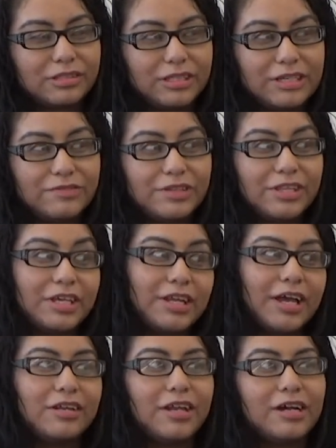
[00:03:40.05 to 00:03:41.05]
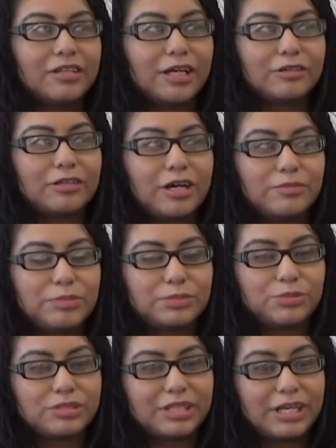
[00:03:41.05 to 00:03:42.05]
even then and now, like how
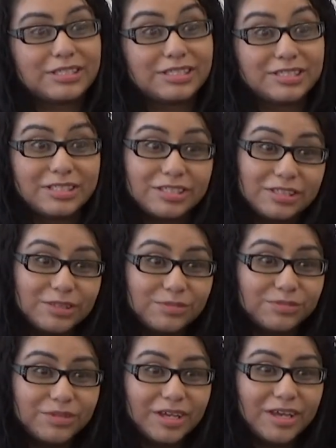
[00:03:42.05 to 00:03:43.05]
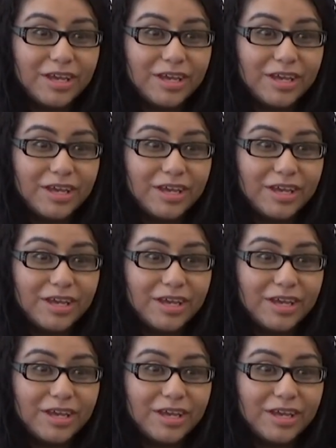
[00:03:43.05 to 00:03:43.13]
people say it's a system.